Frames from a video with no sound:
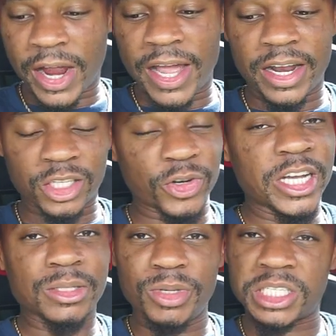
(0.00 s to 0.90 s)
I had a
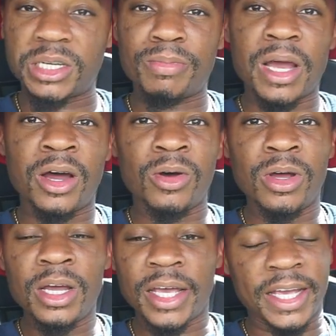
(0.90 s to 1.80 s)
transmission mount,
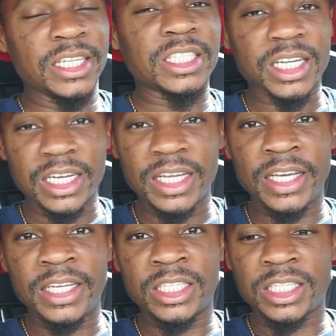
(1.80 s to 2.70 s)
engine
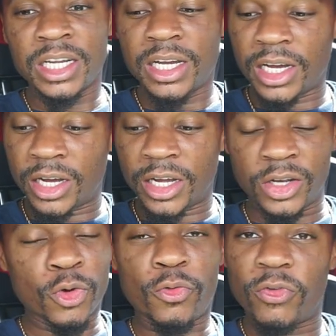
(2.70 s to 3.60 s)
leash,
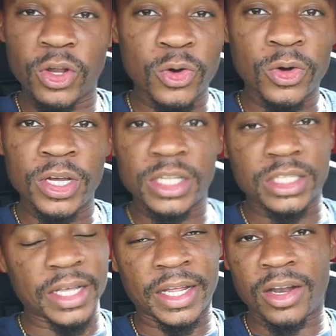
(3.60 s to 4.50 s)
new
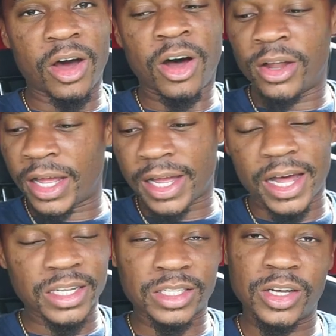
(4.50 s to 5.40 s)
fluids, and all that
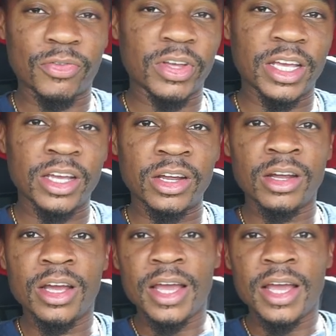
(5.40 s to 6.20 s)
kind of stuff in here,